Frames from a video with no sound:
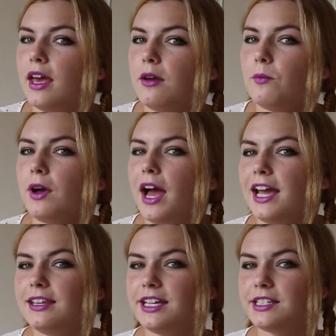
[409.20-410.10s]
And what
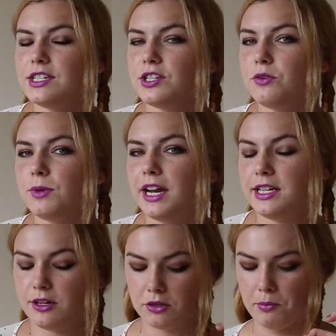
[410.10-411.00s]
I like to do when I'm
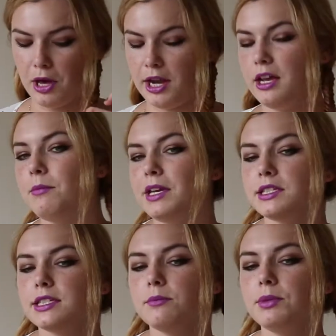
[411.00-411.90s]
near the bottom is
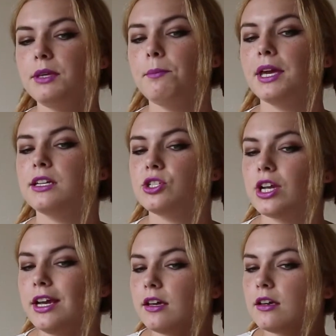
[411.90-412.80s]
simply pinch
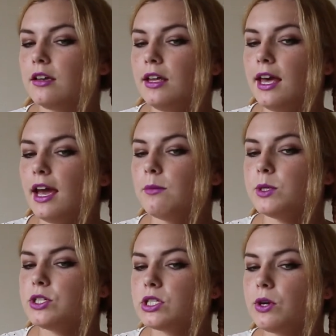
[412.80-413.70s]
it, and we're
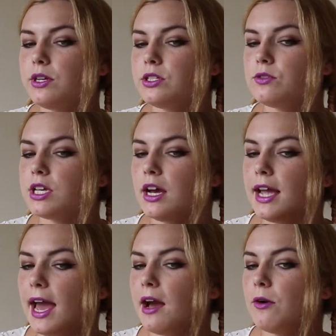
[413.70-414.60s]
just going to tug
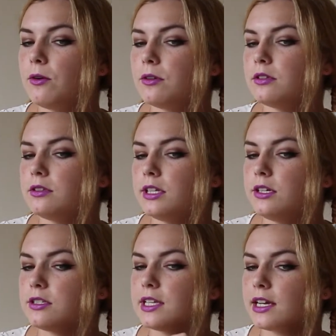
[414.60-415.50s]
out
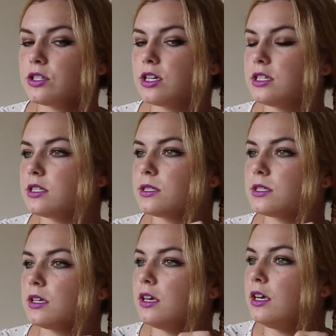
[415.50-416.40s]
little sections
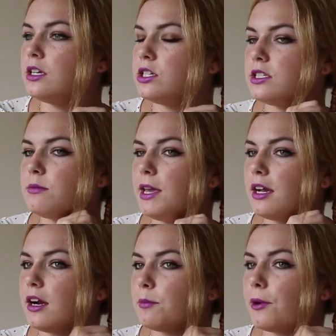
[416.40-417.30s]
just to
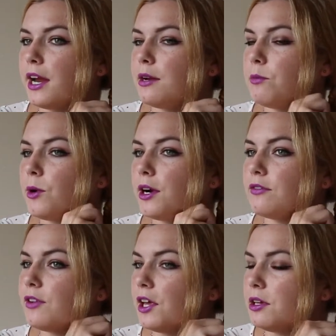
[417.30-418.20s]
make our braid more
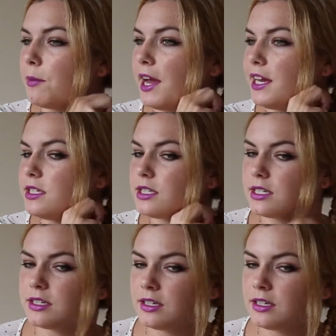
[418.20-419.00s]
volumized